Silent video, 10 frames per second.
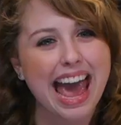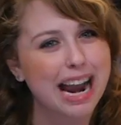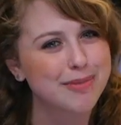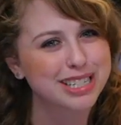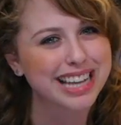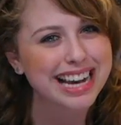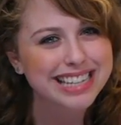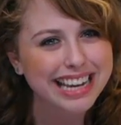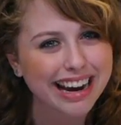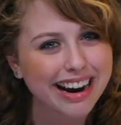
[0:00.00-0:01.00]
and I'm just
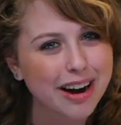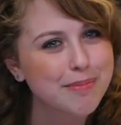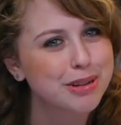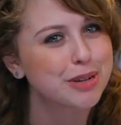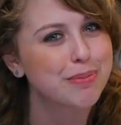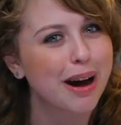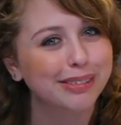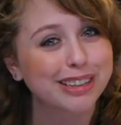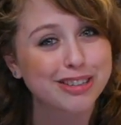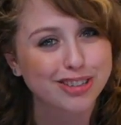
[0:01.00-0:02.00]
guessing here, but you
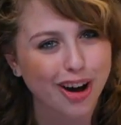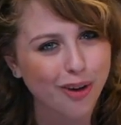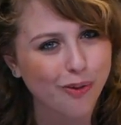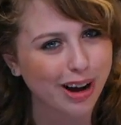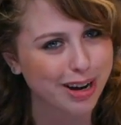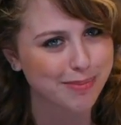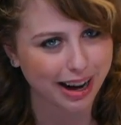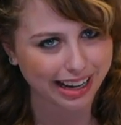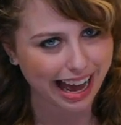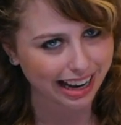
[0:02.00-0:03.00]
probably don't want your
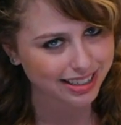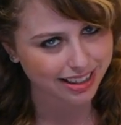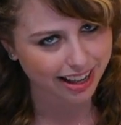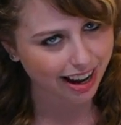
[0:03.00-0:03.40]
body acting that